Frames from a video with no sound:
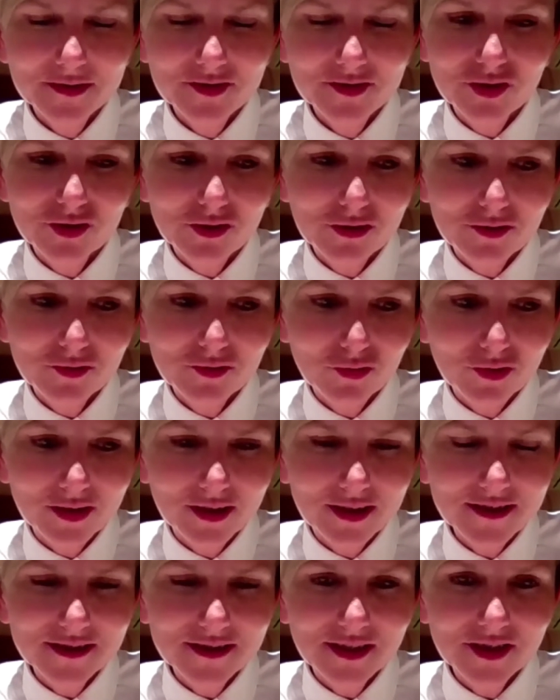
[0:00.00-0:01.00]
certain
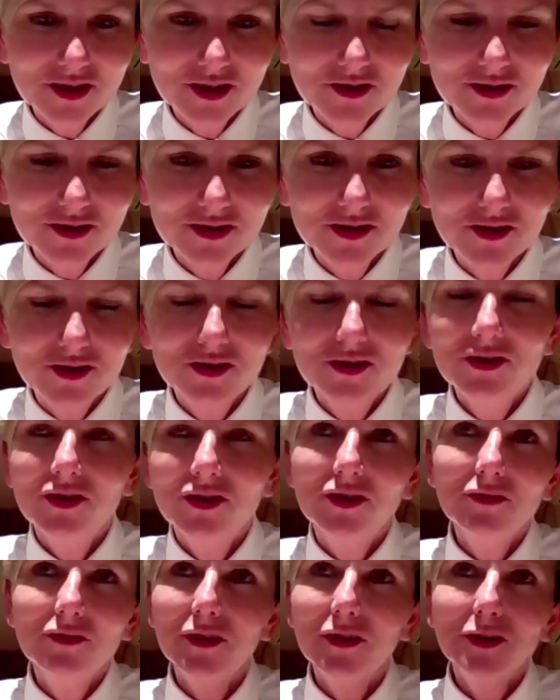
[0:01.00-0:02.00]
organizations,
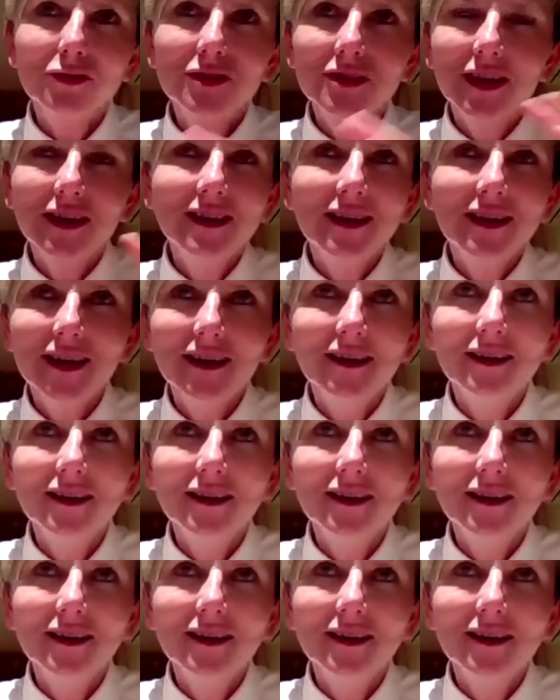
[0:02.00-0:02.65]
if I could take